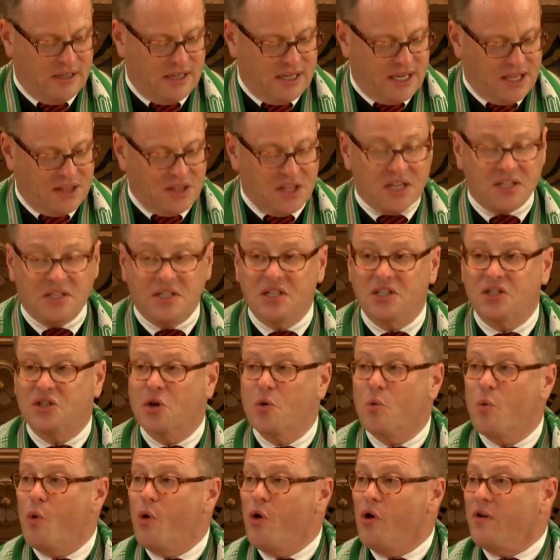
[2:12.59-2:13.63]
And this is the
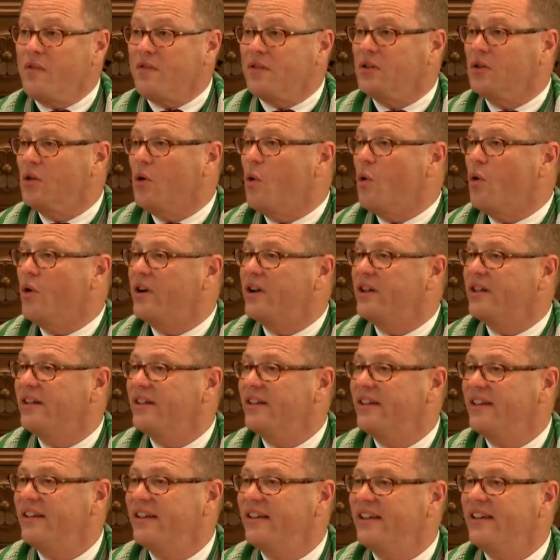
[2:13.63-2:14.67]
word of the Lord.
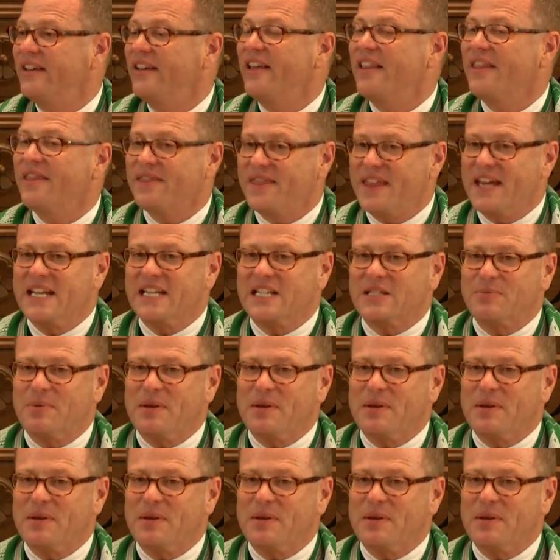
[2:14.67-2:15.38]
Thanks